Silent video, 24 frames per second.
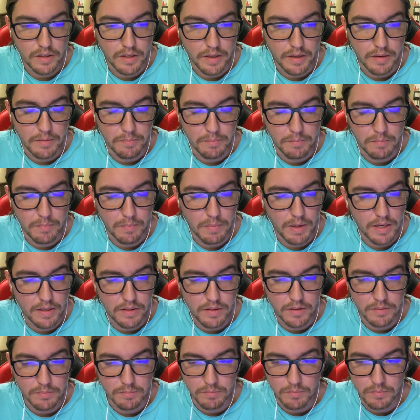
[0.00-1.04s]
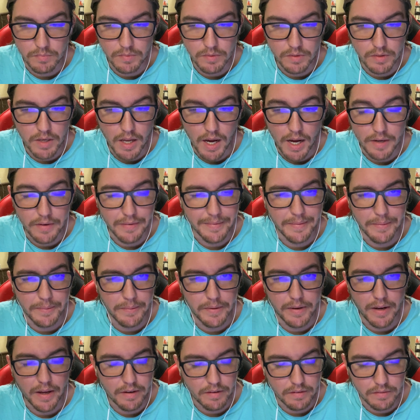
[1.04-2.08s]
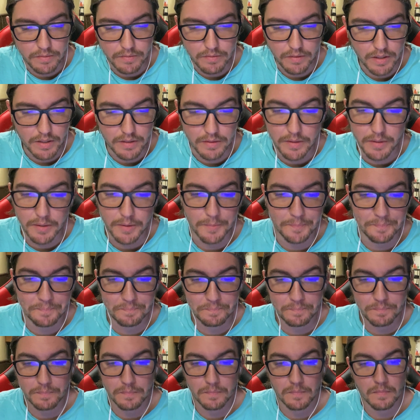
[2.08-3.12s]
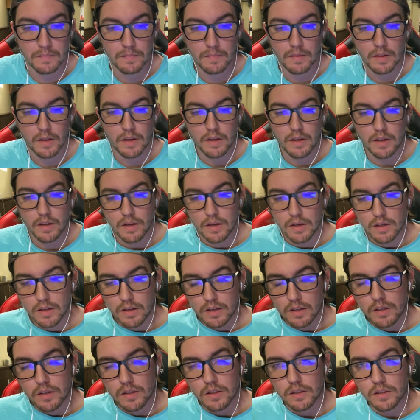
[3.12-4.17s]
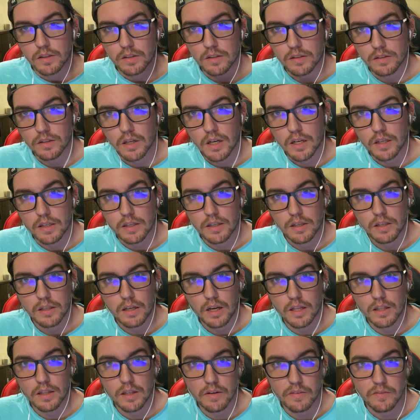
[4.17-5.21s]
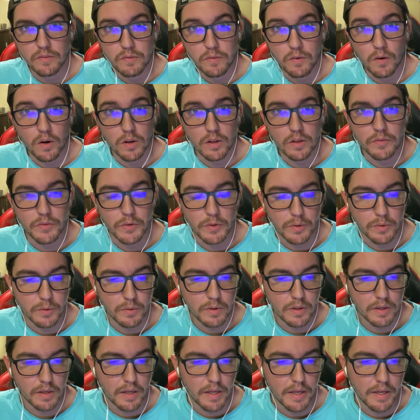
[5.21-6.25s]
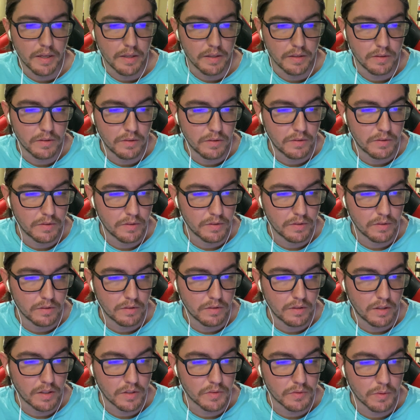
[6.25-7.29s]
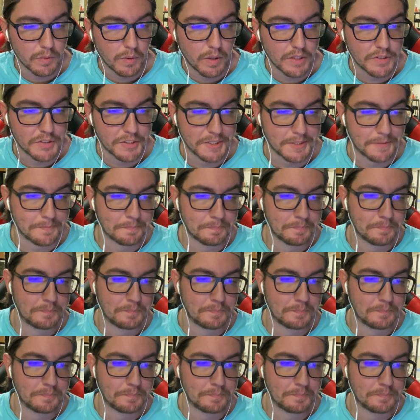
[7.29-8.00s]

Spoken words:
and make them not do it. I don't know. Good luck. I love all of you, and thanks for watching.